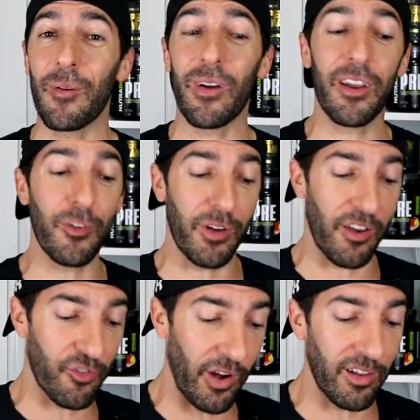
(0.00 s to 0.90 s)
and want to do an
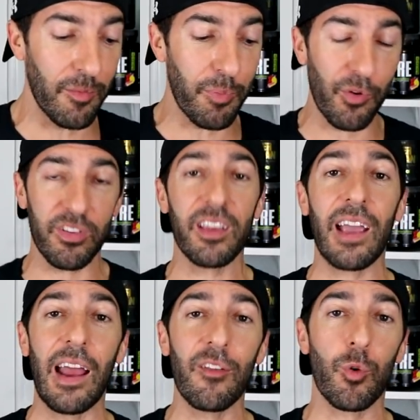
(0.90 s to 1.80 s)
adrenaline-boosting
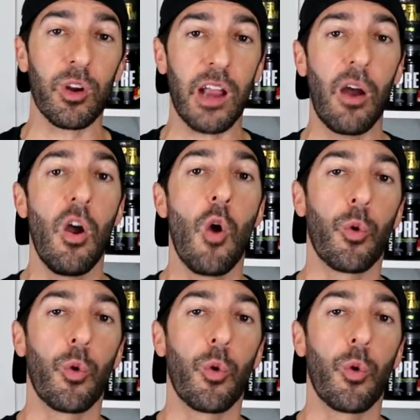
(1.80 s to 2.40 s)
kind of workout